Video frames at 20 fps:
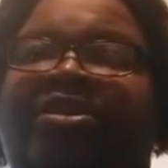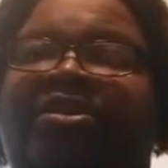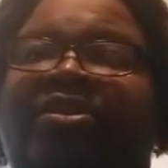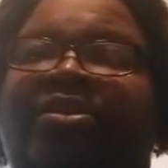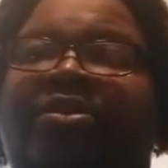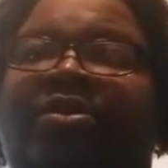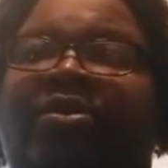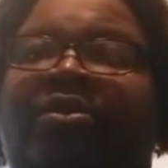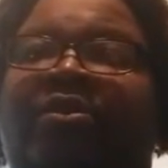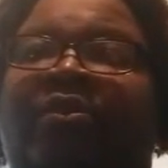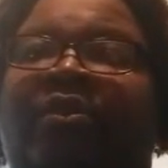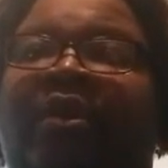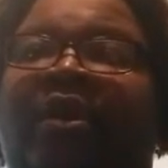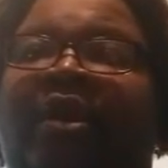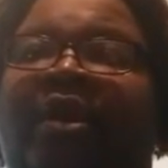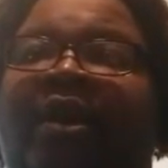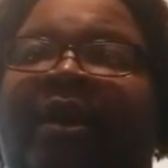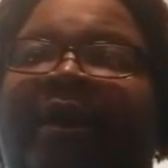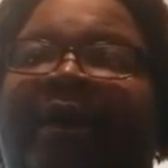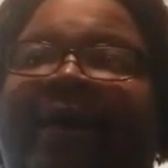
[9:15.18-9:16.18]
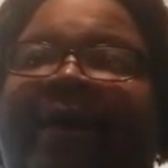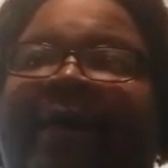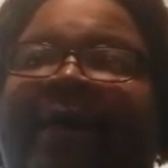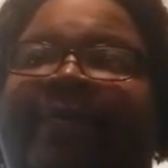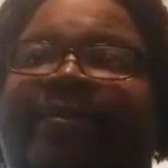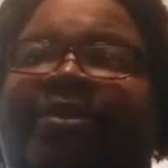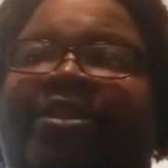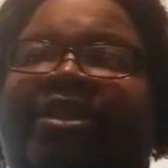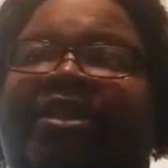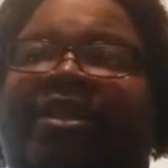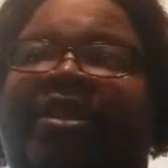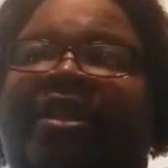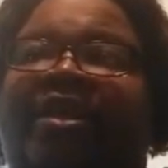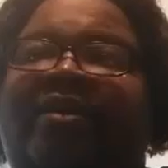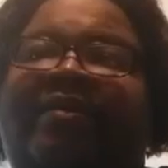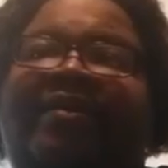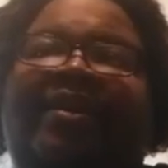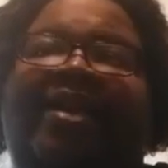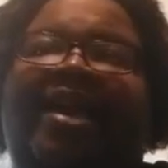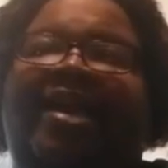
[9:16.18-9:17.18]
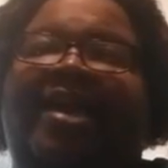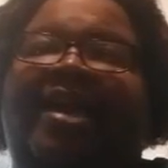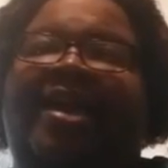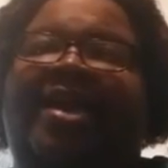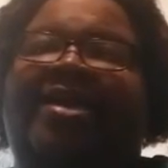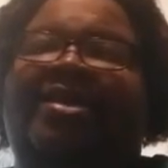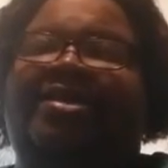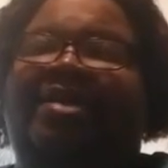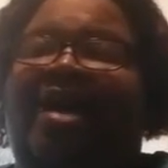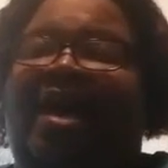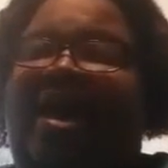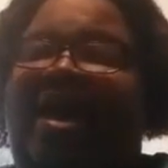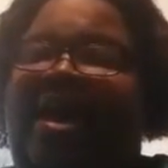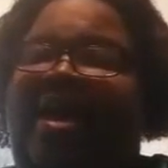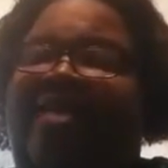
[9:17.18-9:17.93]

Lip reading: to know that, yes, I